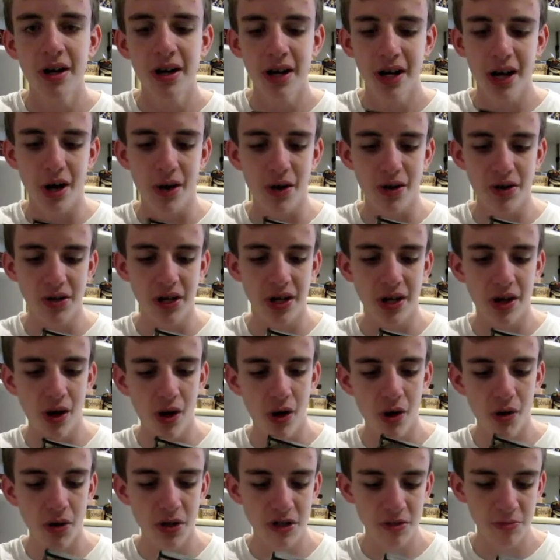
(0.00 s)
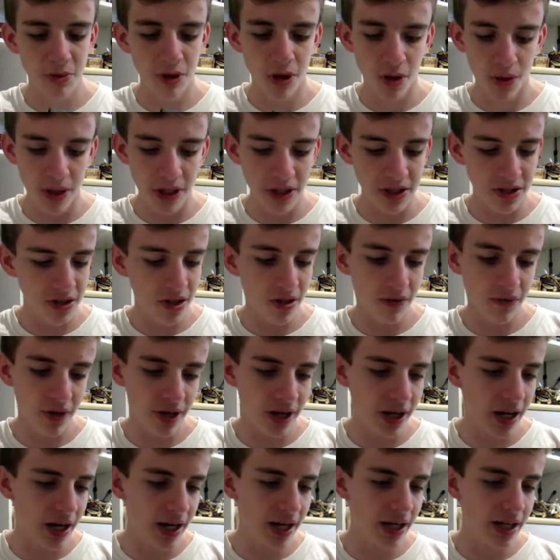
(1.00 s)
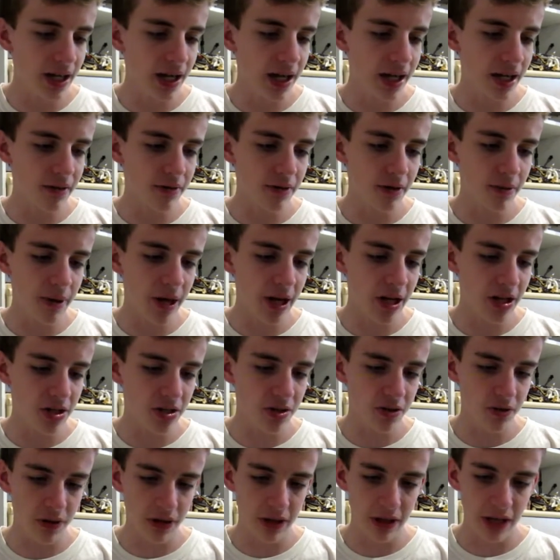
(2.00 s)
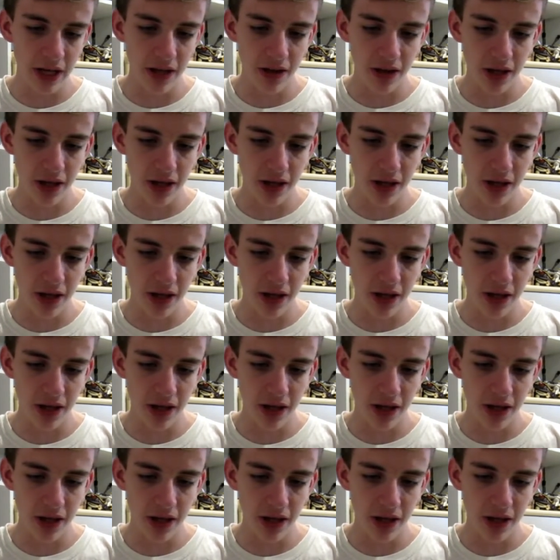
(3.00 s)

how it's like always blowing and stuff, like I can't even imagine doing that.